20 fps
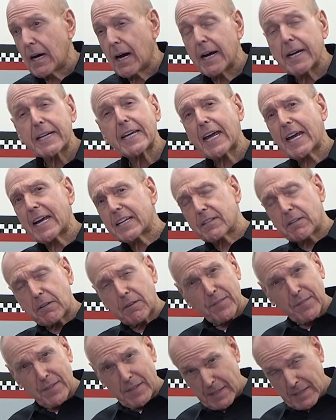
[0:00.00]
I can't
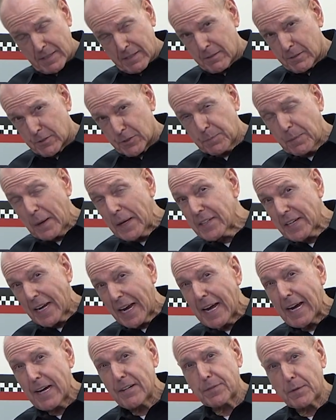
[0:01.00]
spend
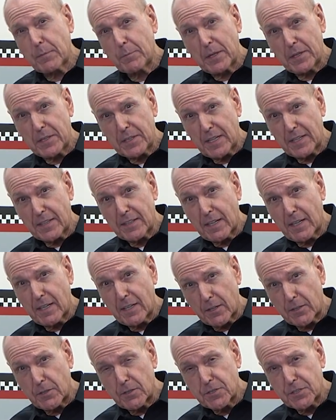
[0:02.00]

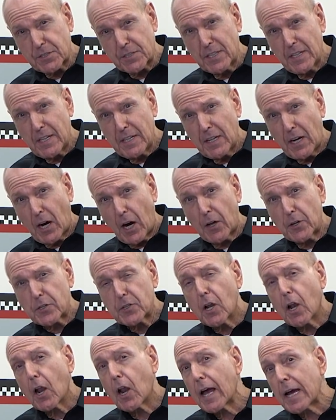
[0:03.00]
$500,000 on
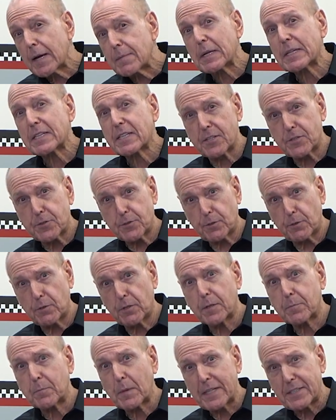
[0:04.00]
climate
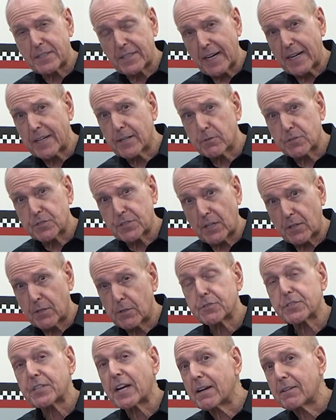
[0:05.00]
controlling my dyno cell.
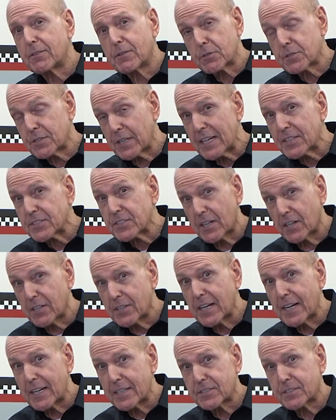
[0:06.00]
Those NASCAR
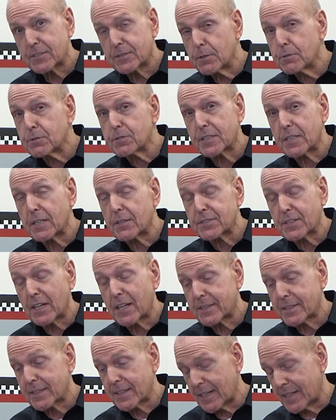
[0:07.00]
guys do stuff
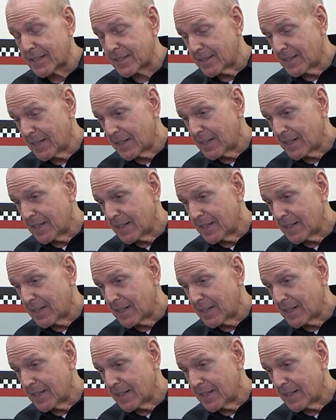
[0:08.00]
like that.